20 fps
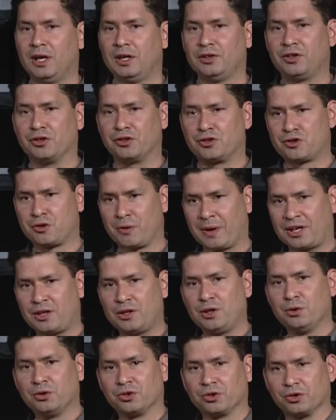to trick
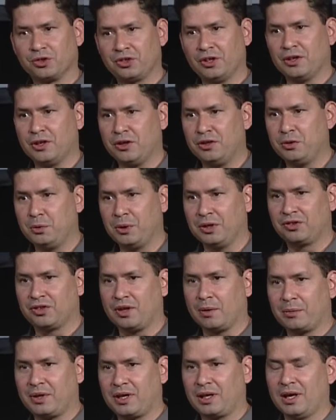users into doing
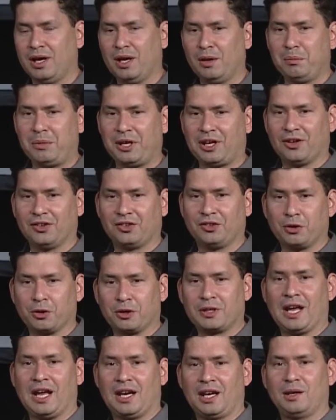something because you're
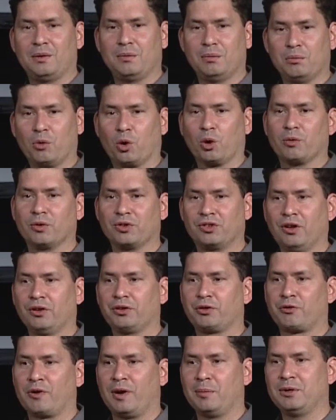getting more
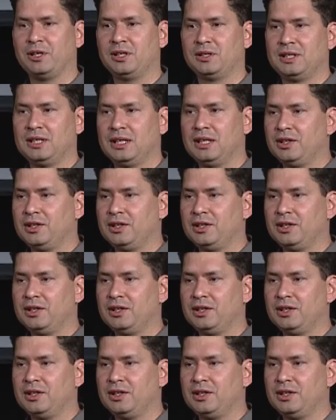results from it,